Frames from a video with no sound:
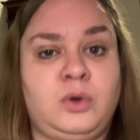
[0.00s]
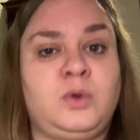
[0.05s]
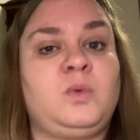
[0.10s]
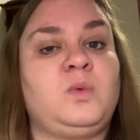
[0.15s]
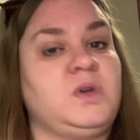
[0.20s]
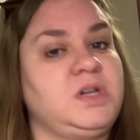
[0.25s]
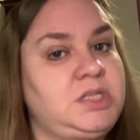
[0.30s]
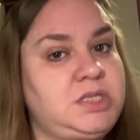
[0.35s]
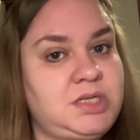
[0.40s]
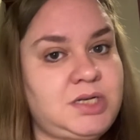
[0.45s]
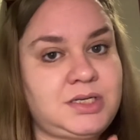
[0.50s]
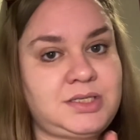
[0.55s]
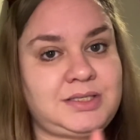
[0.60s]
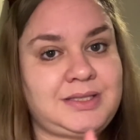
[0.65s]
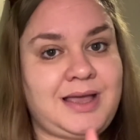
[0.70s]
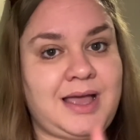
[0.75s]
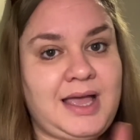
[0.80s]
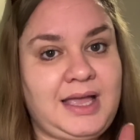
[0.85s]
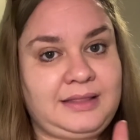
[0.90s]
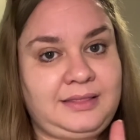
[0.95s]
We just
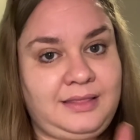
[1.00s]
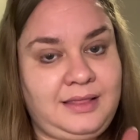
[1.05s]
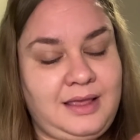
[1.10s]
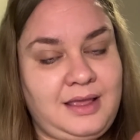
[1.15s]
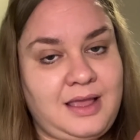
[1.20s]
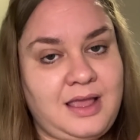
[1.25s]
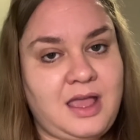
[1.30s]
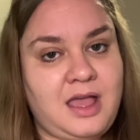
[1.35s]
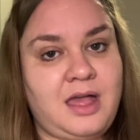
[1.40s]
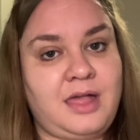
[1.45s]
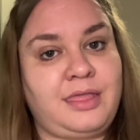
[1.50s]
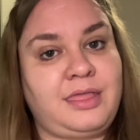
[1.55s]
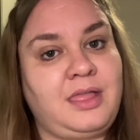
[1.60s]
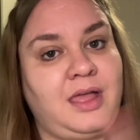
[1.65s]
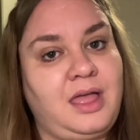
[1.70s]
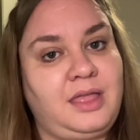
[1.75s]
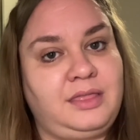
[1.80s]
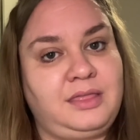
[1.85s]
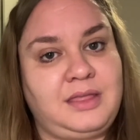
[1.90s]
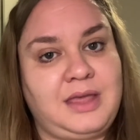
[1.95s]
add the F
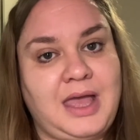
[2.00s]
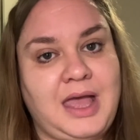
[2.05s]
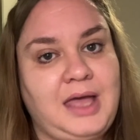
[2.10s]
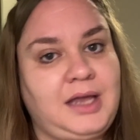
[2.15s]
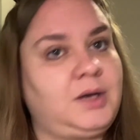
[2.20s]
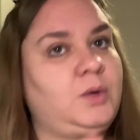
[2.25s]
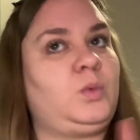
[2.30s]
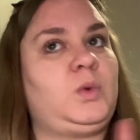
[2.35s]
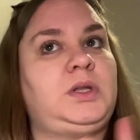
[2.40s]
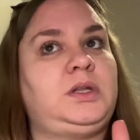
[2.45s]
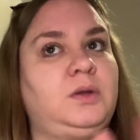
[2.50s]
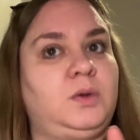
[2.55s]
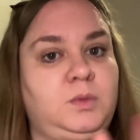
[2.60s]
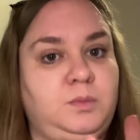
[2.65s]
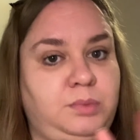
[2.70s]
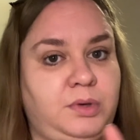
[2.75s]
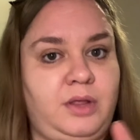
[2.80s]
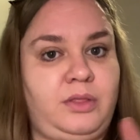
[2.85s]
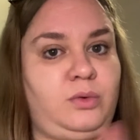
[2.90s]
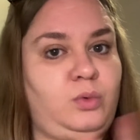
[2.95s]
and the N. We don't
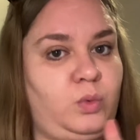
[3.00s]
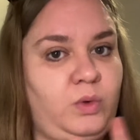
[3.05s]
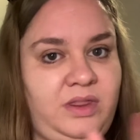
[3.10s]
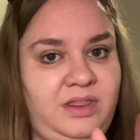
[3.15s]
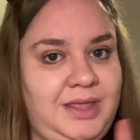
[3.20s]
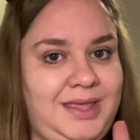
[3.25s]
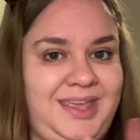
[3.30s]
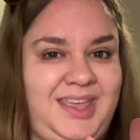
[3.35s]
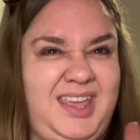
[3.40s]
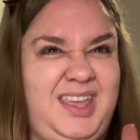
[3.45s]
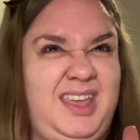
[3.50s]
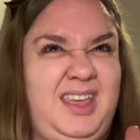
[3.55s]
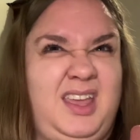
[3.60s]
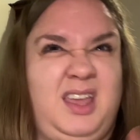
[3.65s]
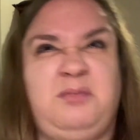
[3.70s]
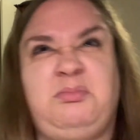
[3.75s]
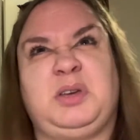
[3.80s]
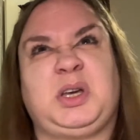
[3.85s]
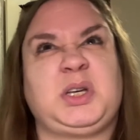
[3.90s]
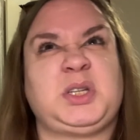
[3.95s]
bother with the
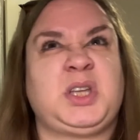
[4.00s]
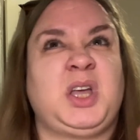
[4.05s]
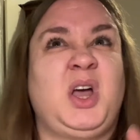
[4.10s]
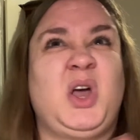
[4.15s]
E because